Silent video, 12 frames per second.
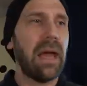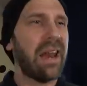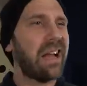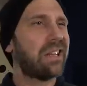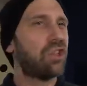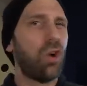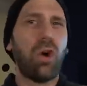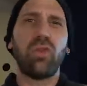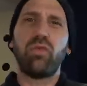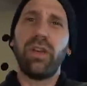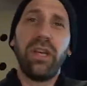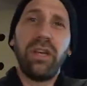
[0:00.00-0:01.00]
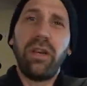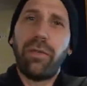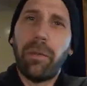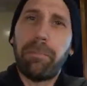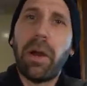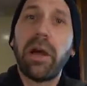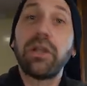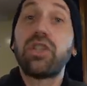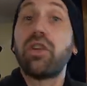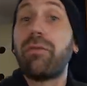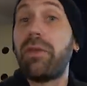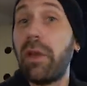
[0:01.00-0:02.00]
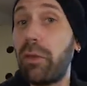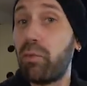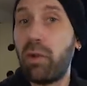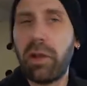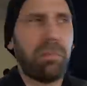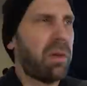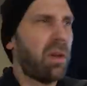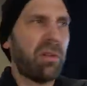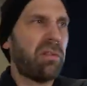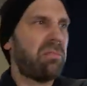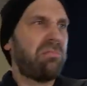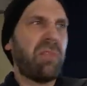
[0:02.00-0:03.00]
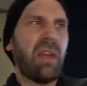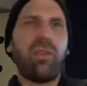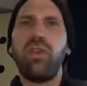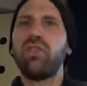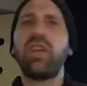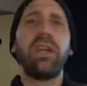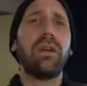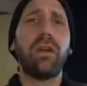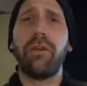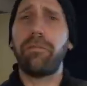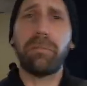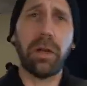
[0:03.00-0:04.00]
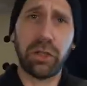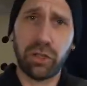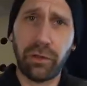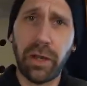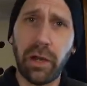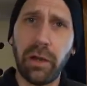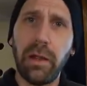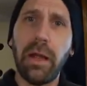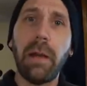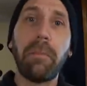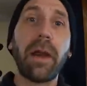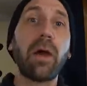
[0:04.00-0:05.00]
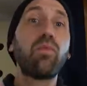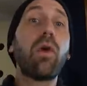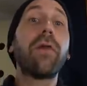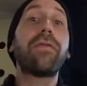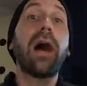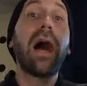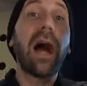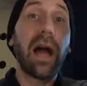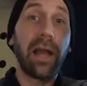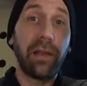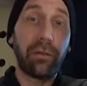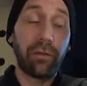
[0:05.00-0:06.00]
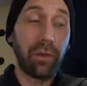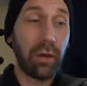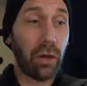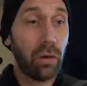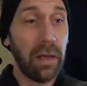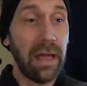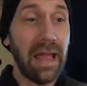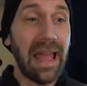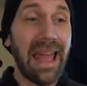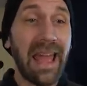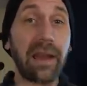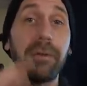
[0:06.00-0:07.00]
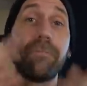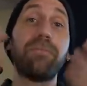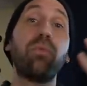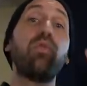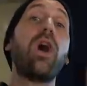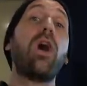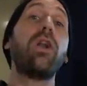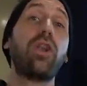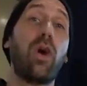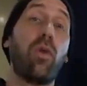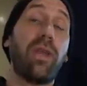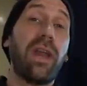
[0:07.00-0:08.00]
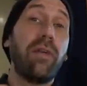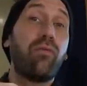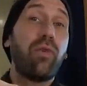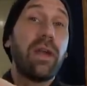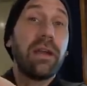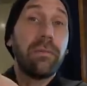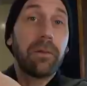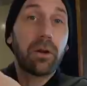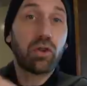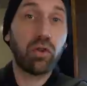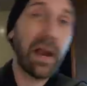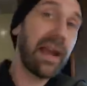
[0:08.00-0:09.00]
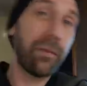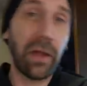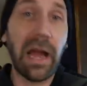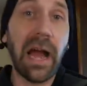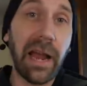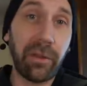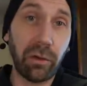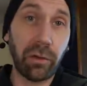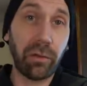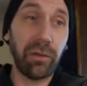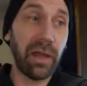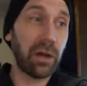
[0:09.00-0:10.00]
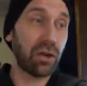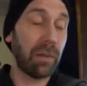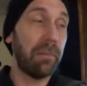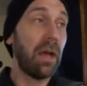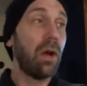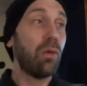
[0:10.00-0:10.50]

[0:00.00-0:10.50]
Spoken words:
and I don't really need the punch of the other ones, because there's usually enough punch there, but I want the highs, you know? And we all know that if we crank the highs on a snare drum,